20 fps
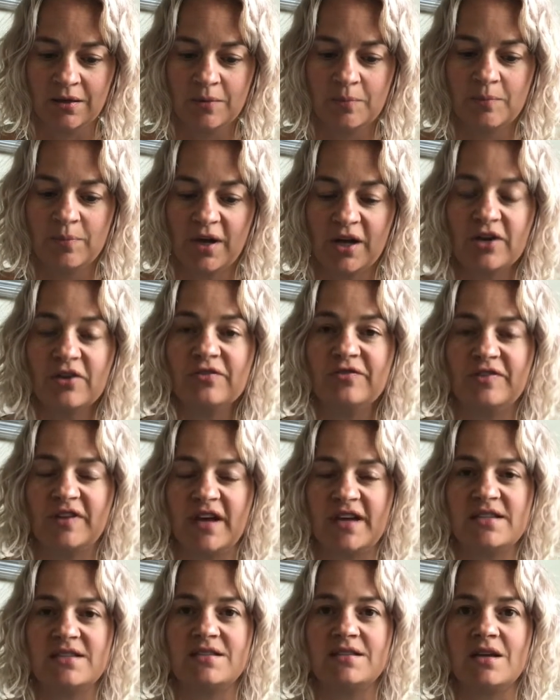
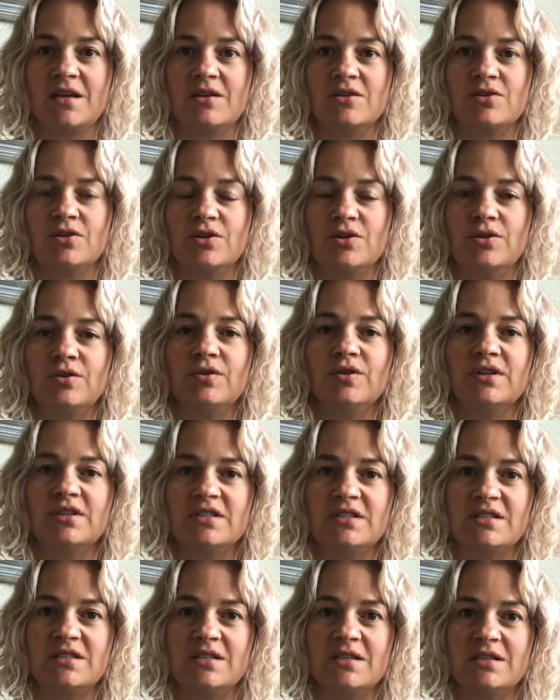Butterfly Center, you can
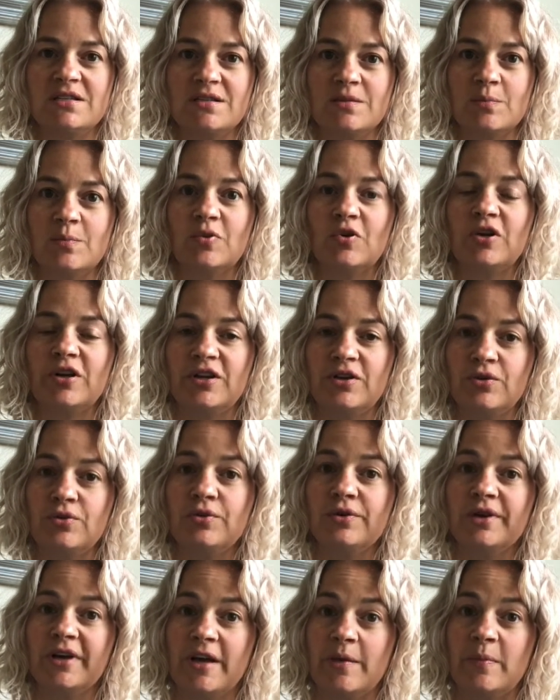see some pretty
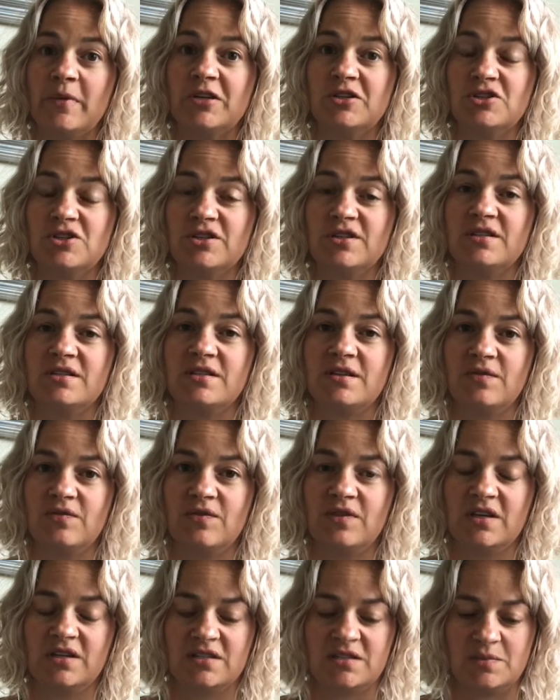cool images of
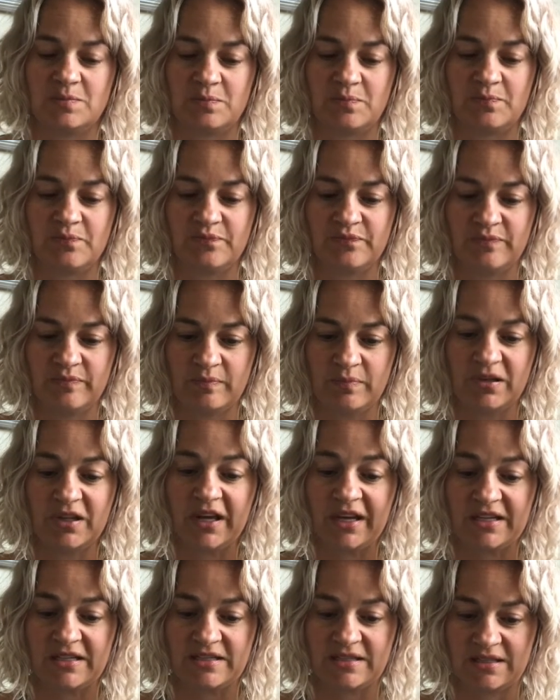this
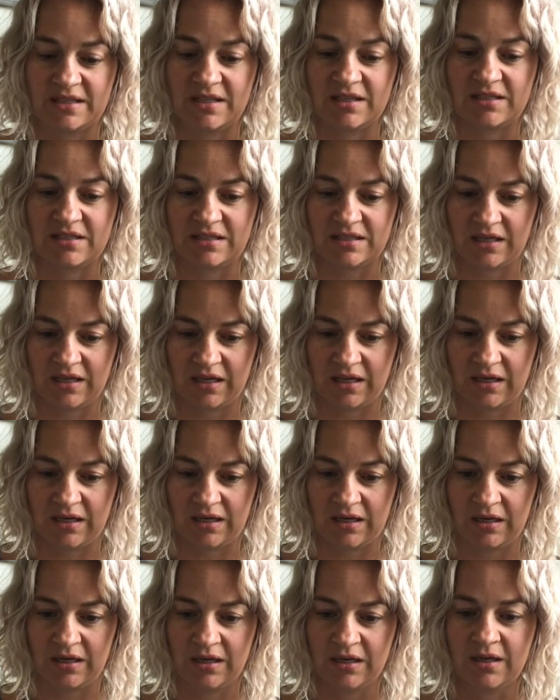place that's
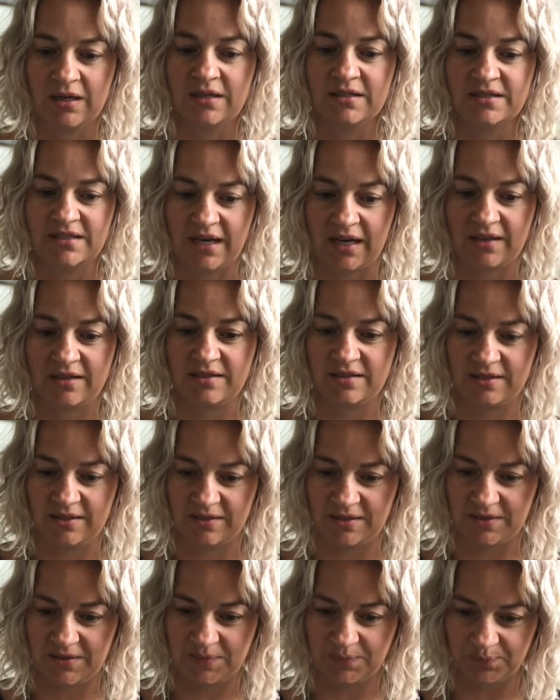in
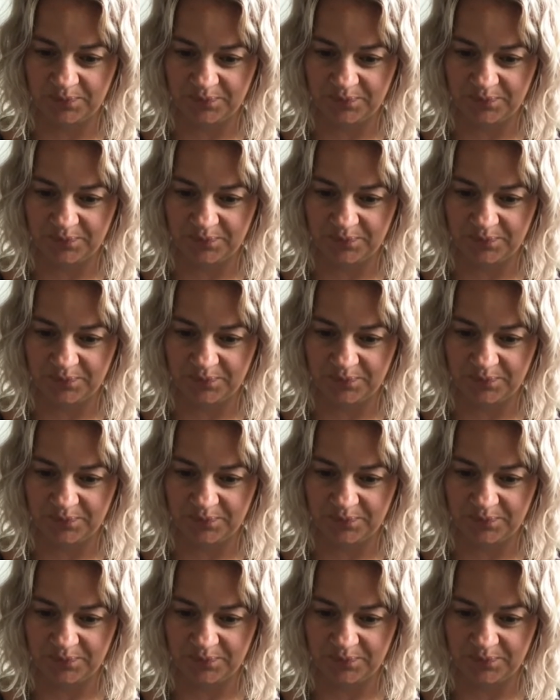Texas.